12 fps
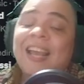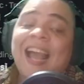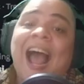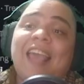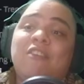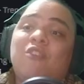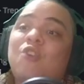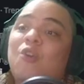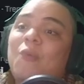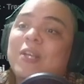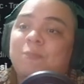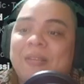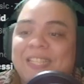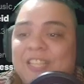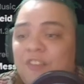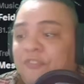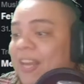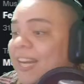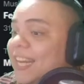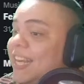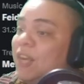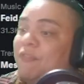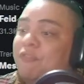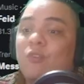I don't know specifically
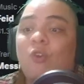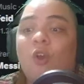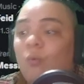if you go